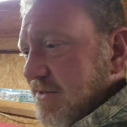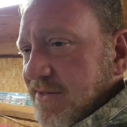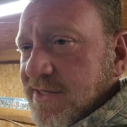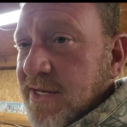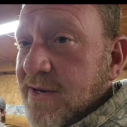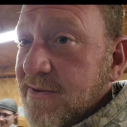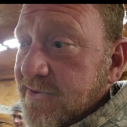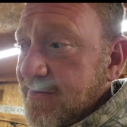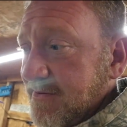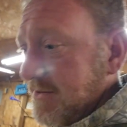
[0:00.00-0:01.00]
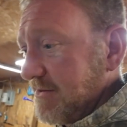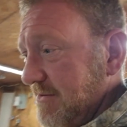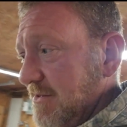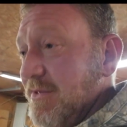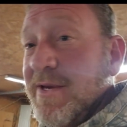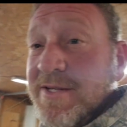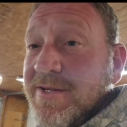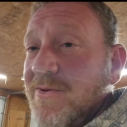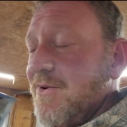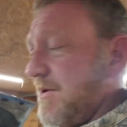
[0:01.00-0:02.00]
So this is
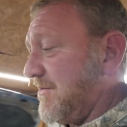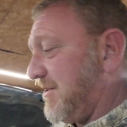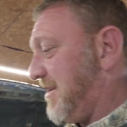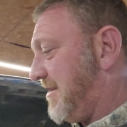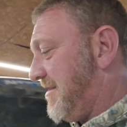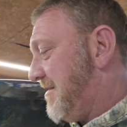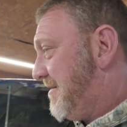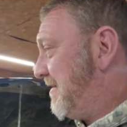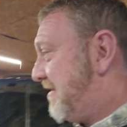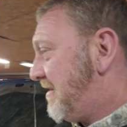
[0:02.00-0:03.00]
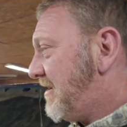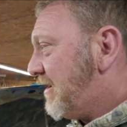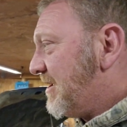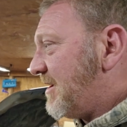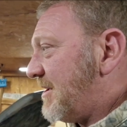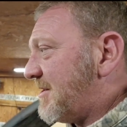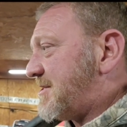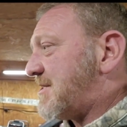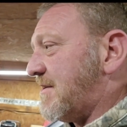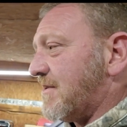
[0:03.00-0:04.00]
going over here in the
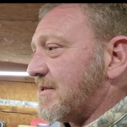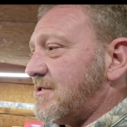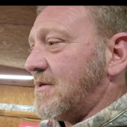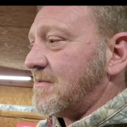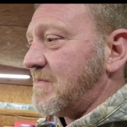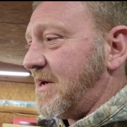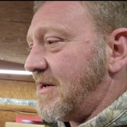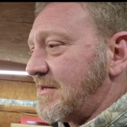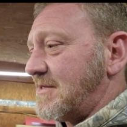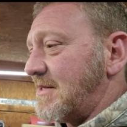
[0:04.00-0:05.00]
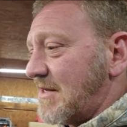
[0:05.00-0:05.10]
Civic trunk box.